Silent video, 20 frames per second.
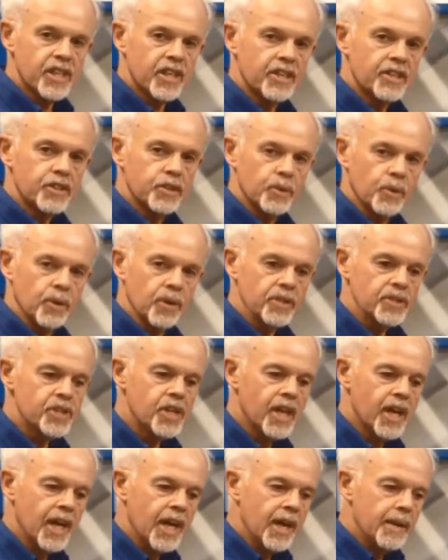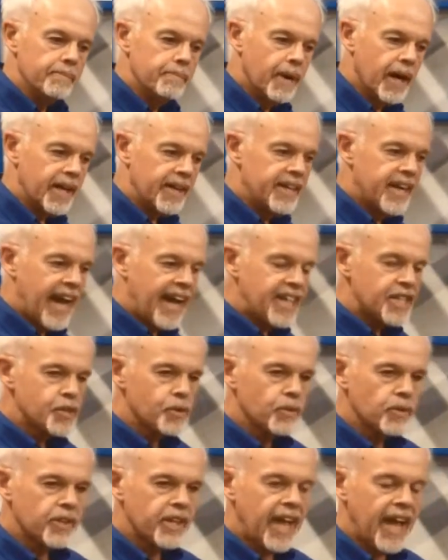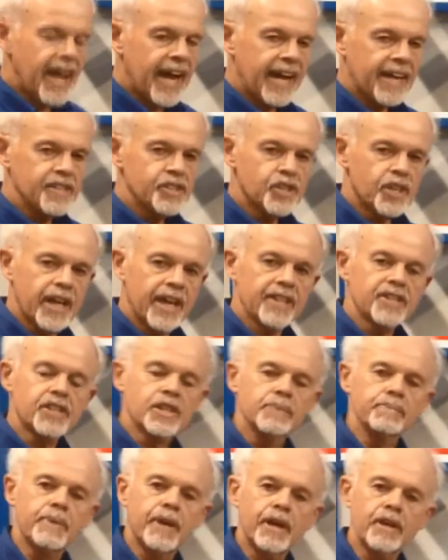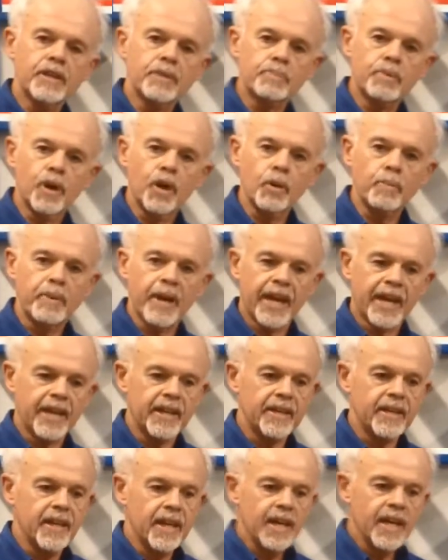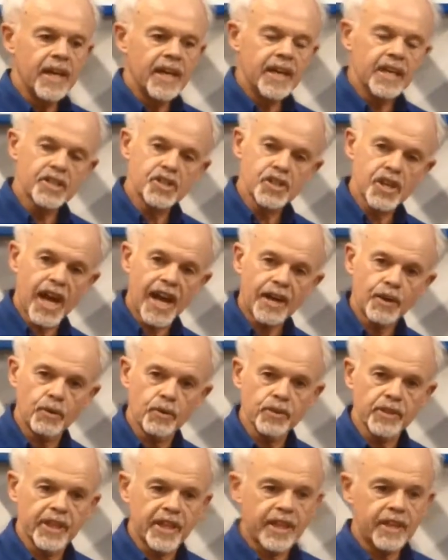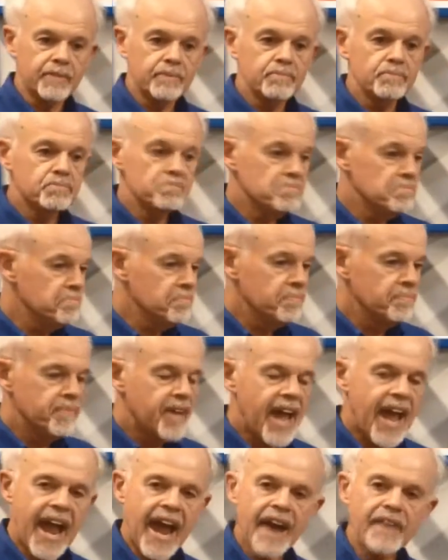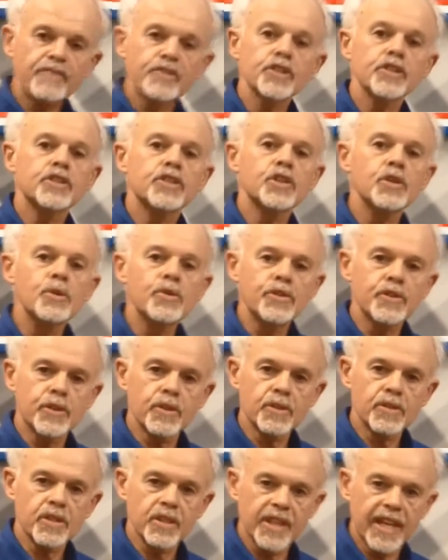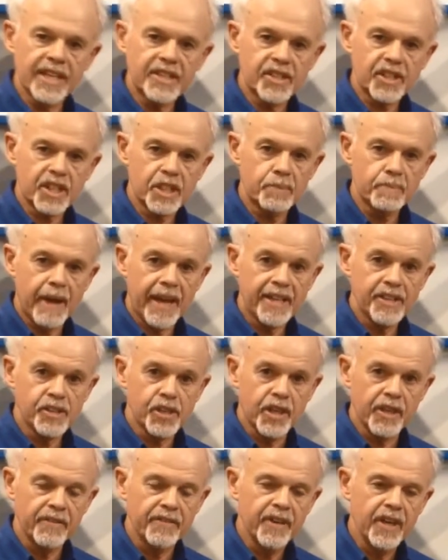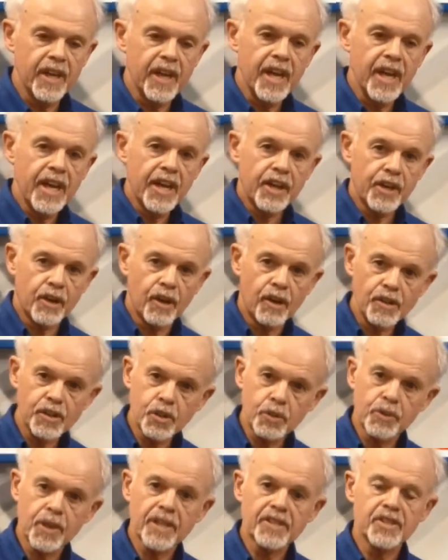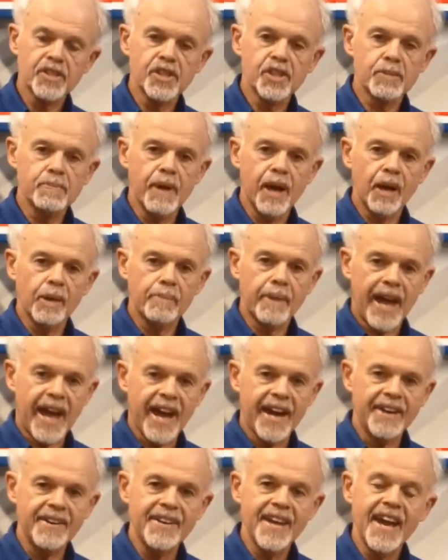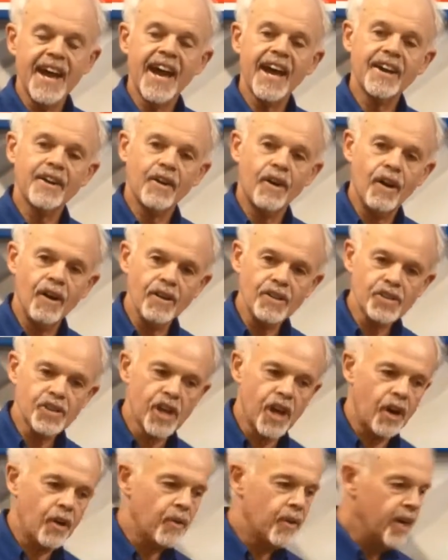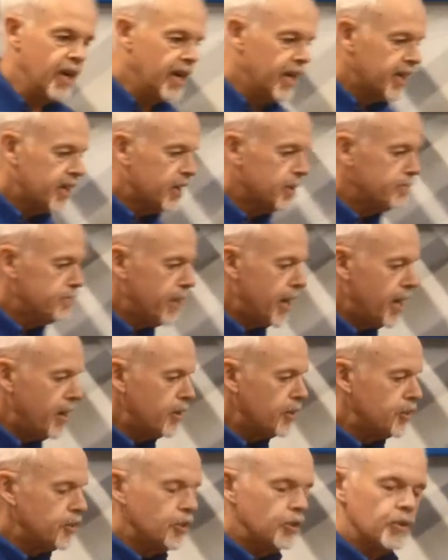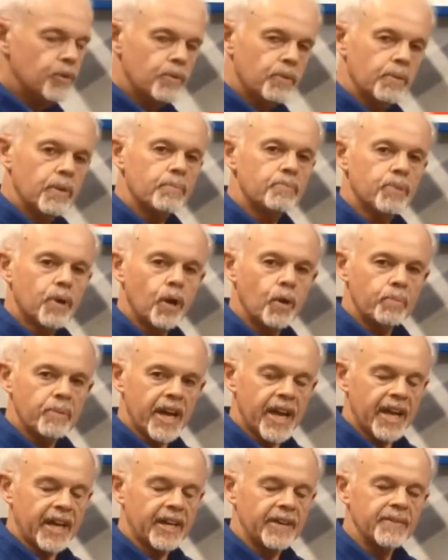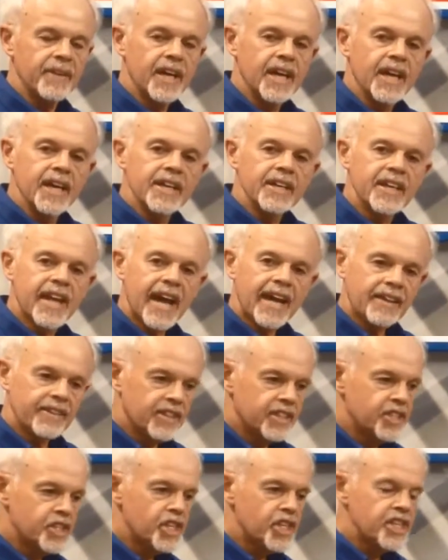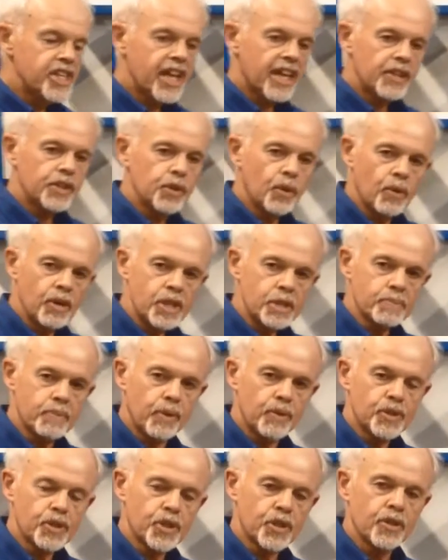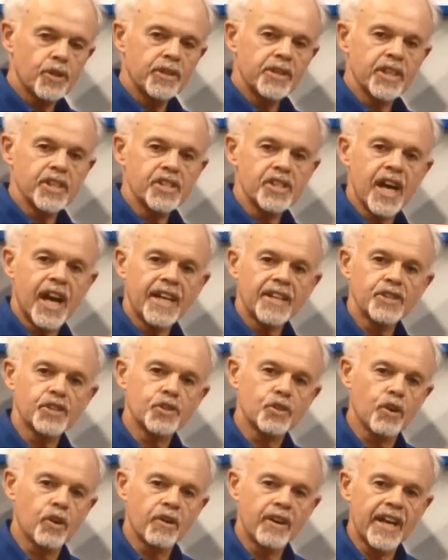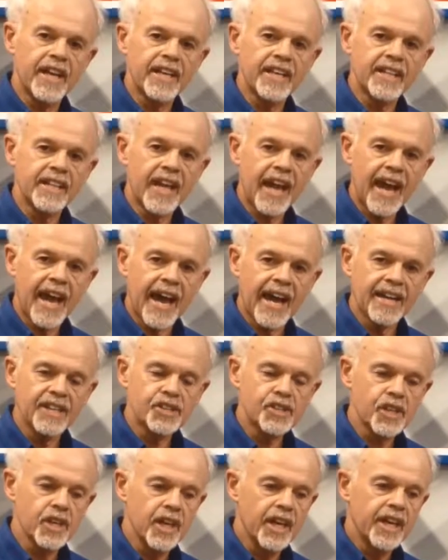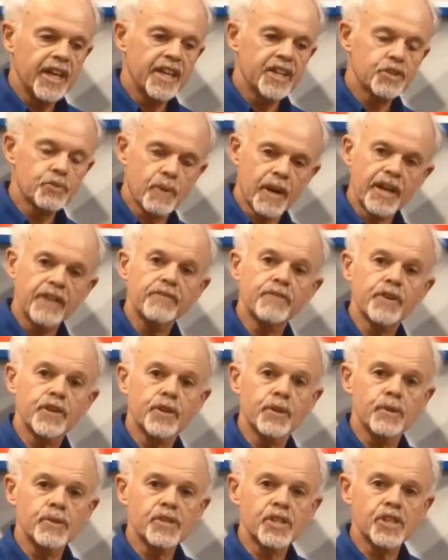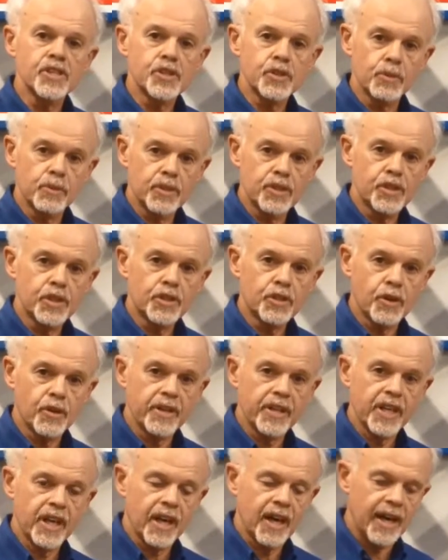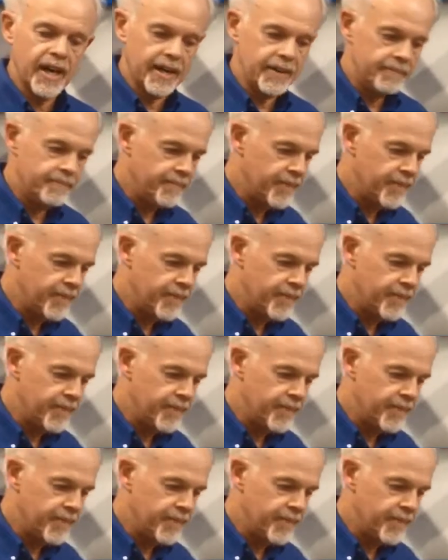heat tools, but natural gas as compared to propane is not only half to two-thirds less expensive, it also doesn't smell bad, and also compared to propane, the G-TEC Torch Booster does not store any gas. It's ready for use as soon as you turn it on.